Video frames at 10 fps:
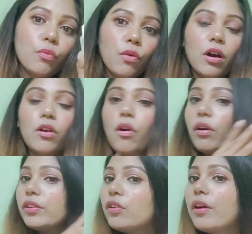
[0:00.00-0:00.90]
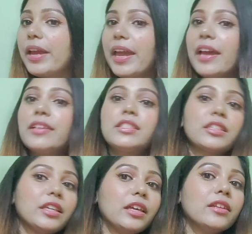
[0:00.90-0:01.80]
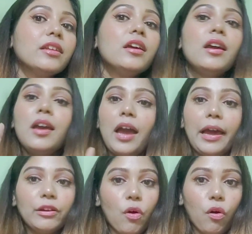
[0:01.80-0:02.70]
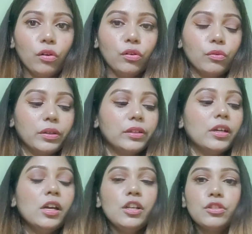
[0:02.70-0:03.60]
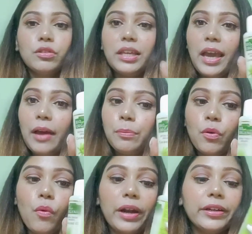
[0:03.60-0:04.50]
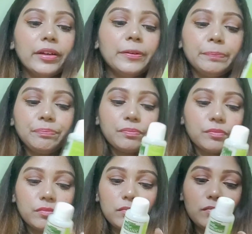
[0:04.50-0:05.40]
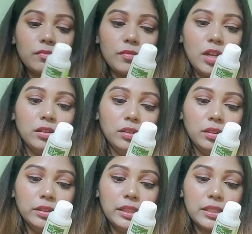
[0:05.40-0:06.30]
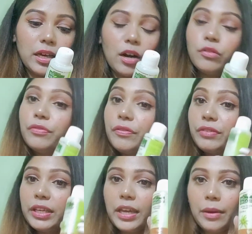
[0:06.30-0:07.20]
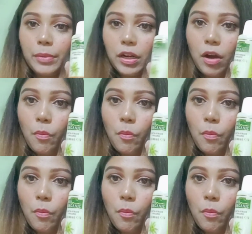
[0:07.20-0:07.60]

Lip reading: work on your hair, skin and all over. So they have provided this around 50 ml ka